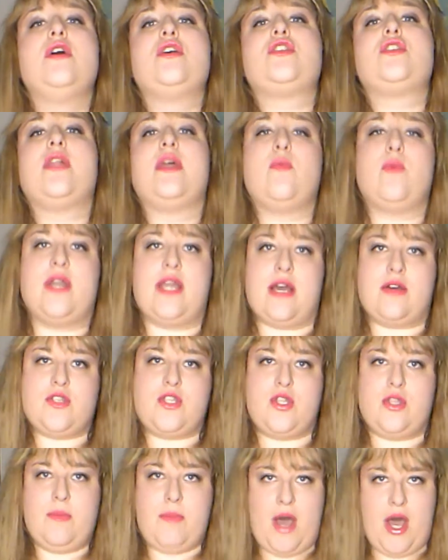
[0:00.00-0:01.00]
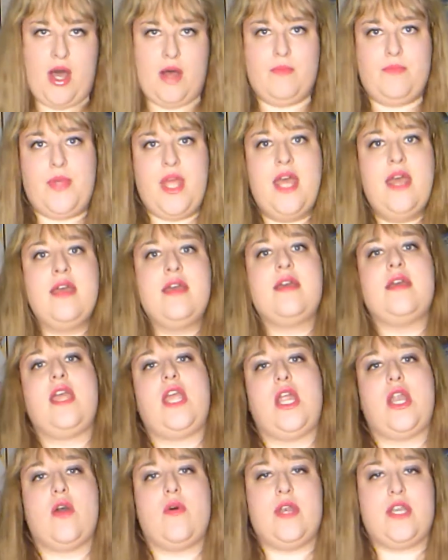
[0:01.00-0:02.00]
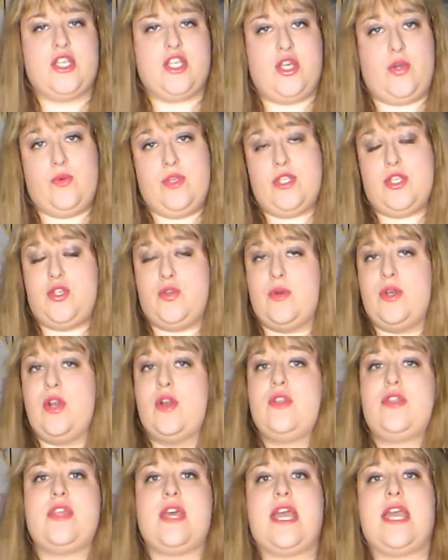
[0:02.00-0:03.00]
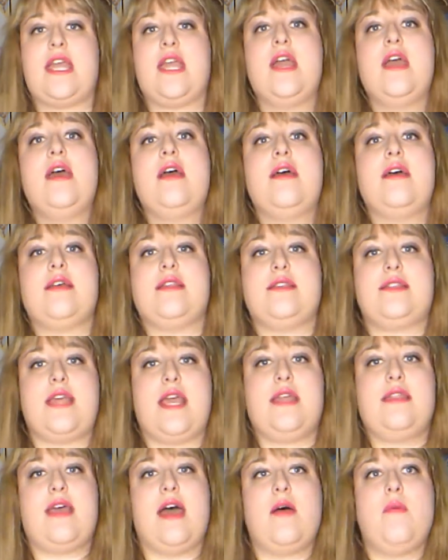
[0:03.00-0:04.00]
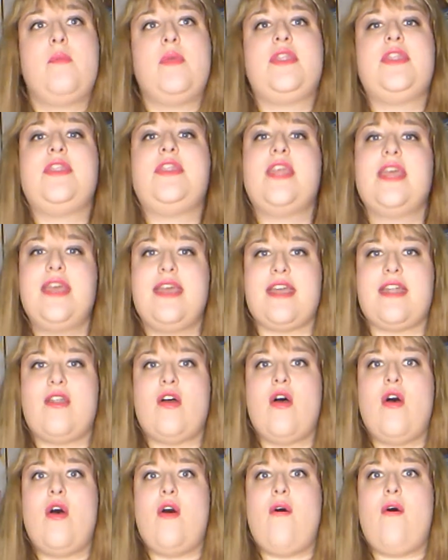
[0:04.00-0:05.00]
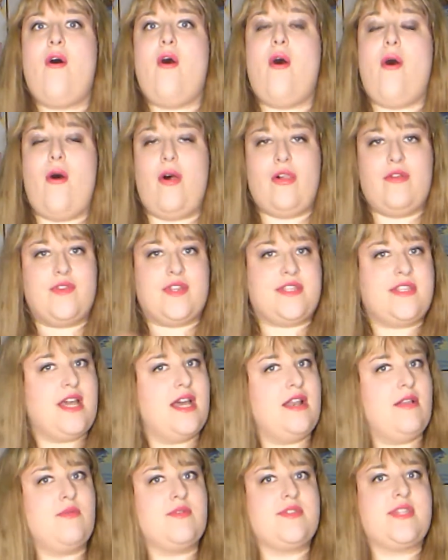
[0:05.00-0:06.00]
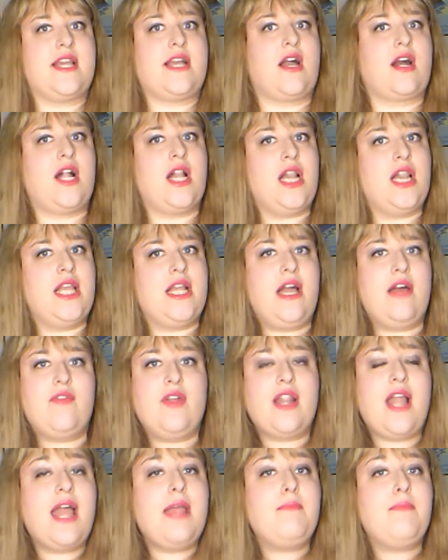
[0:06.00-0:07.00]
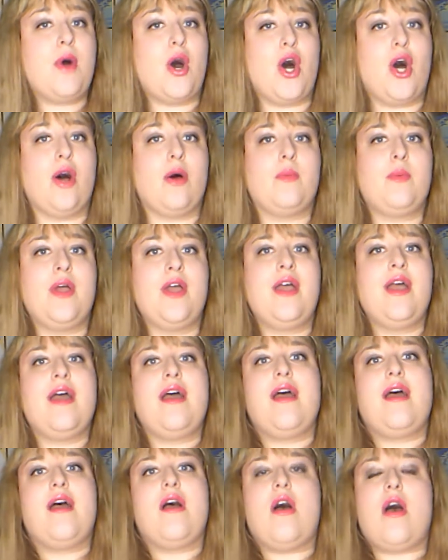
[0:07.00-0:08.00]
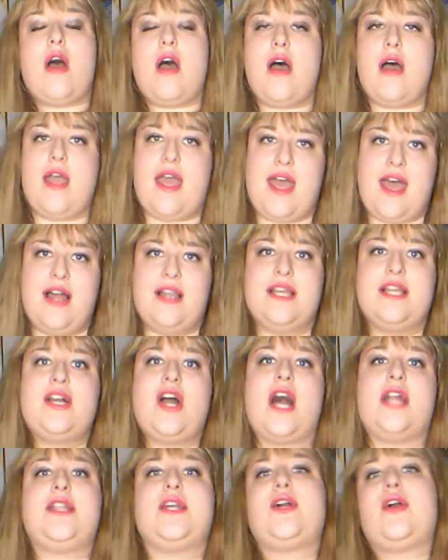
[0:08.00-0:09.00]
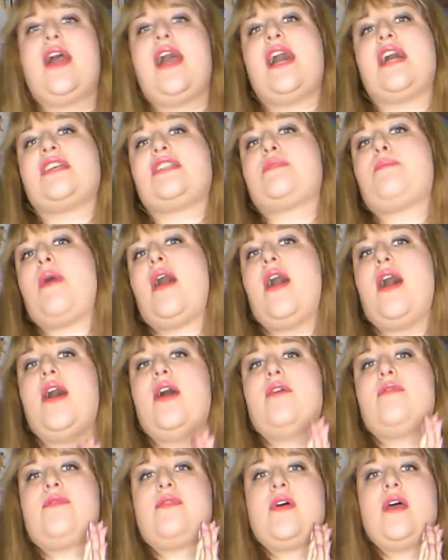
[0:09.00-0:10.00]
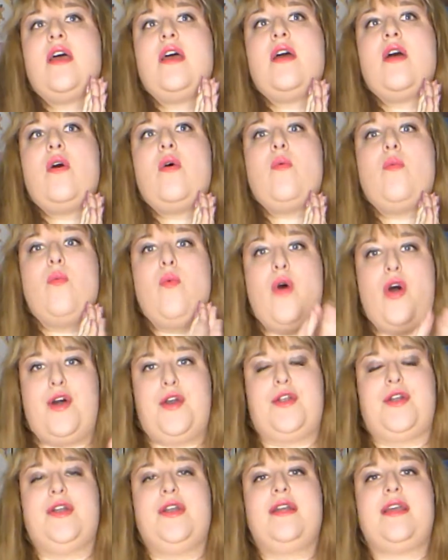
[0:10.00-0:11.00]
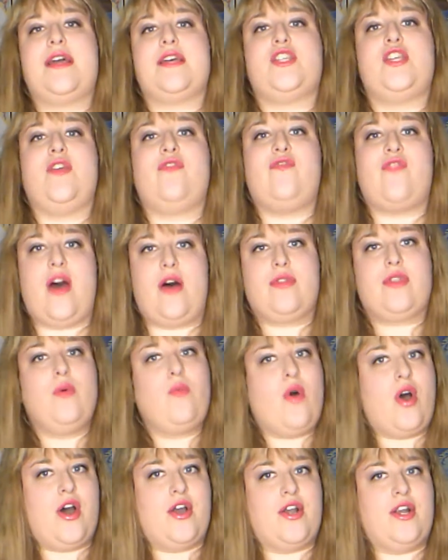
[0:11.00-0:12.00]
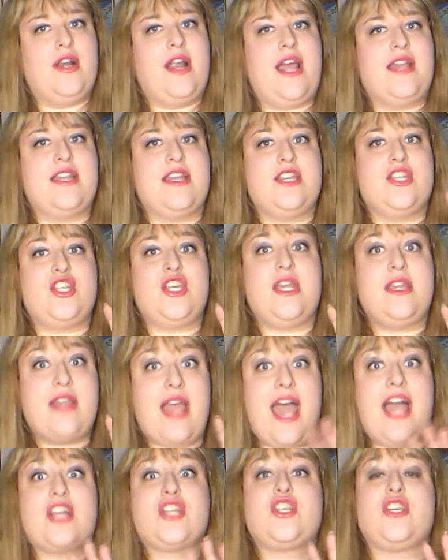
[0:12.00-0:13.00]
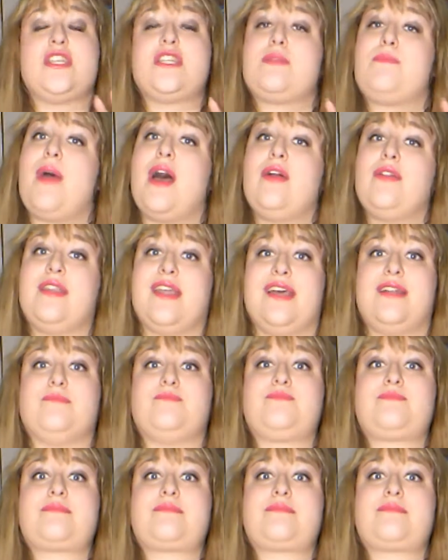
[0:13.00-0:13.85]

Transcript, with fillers: so they went out to the pump, you know, and she was doing her thing and saying that. But then all of a sudden, it was like a click of a light bulb. Uh, Helen got the grasp of uh, water because she felt the water and then she actually spilled it.